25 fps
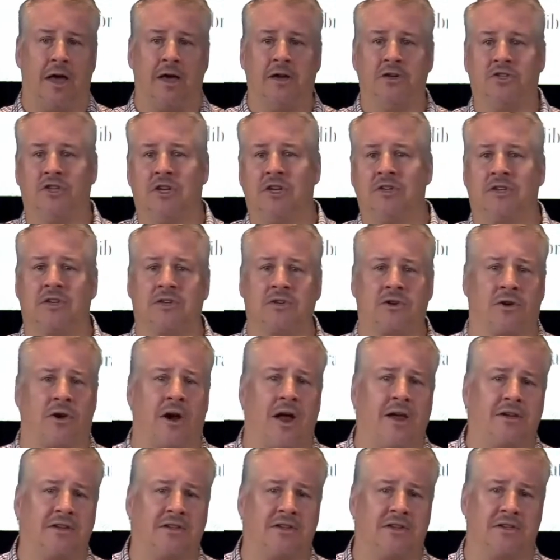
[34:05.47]
And Jesus
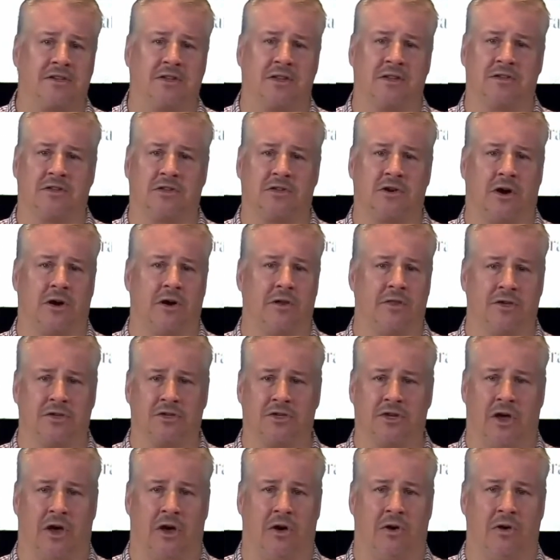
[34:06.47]
Christ is the star of
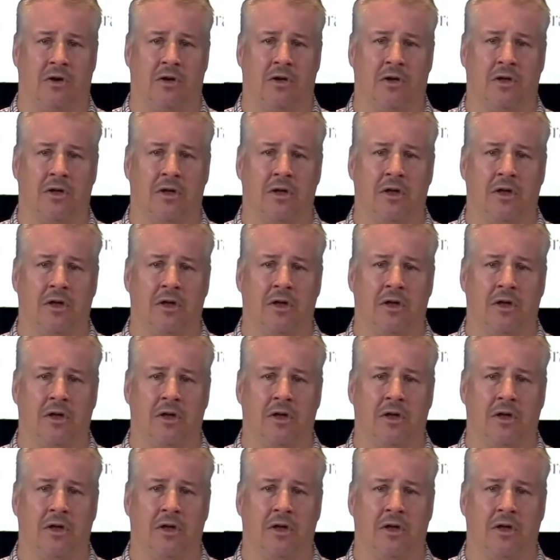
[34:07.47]
the show.